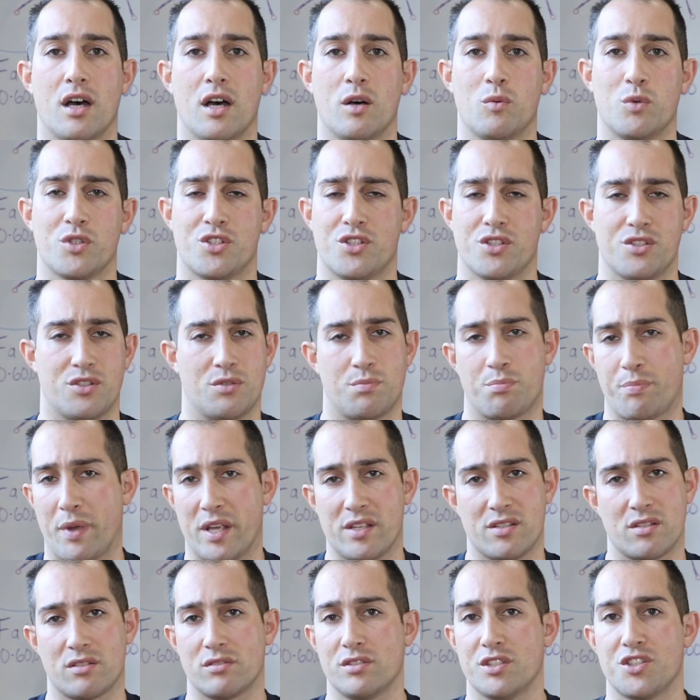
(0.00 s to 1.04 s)
which is
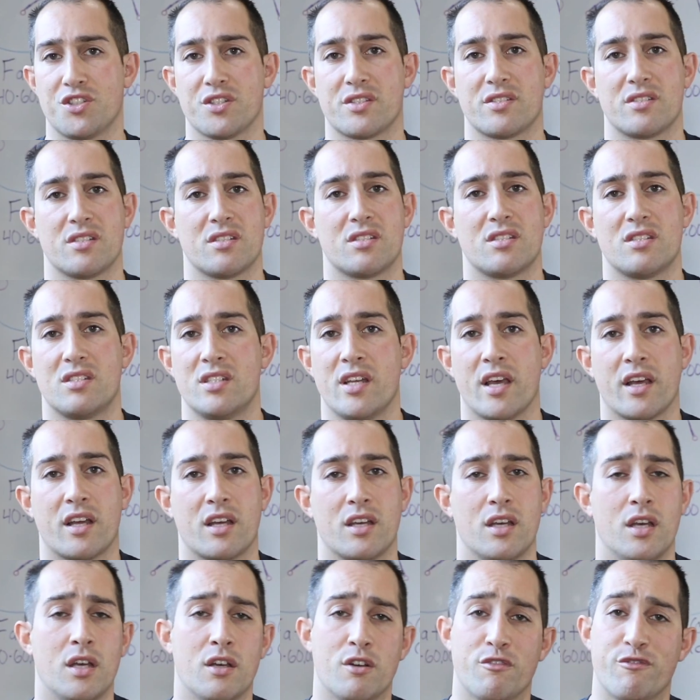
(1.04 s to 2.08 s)
basically just a
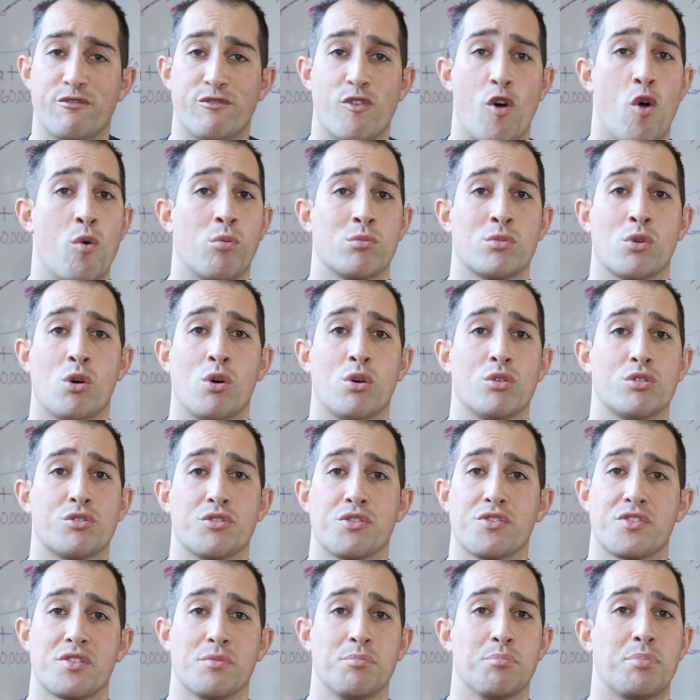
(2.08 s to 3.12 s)
stick, foam
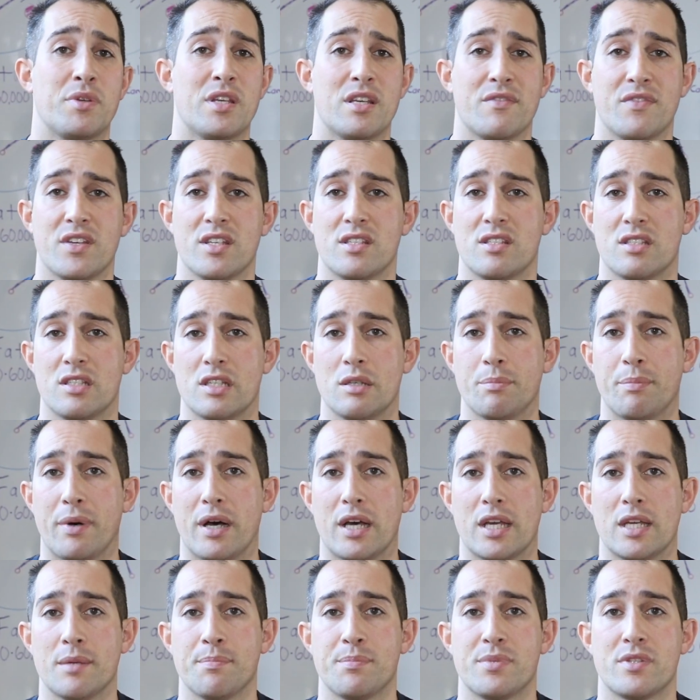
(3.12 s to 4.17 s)
rollers and PVC
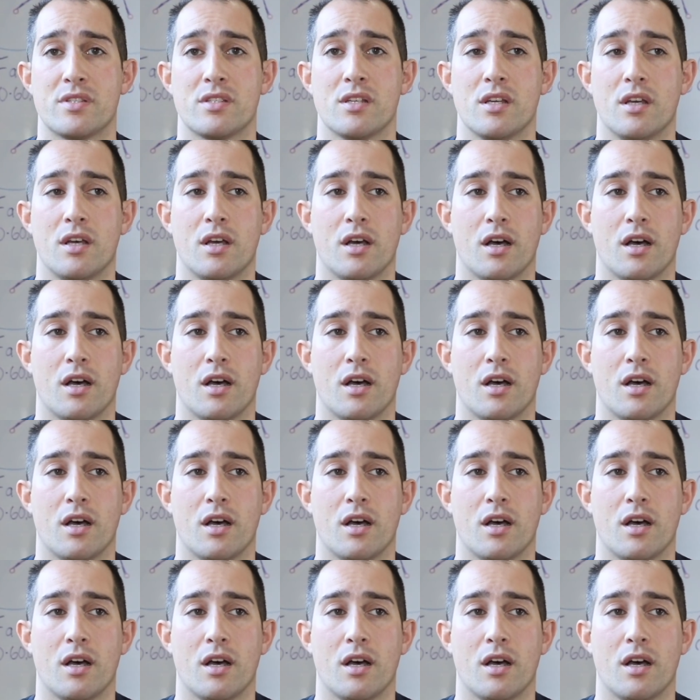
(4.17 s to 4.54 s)
pipes.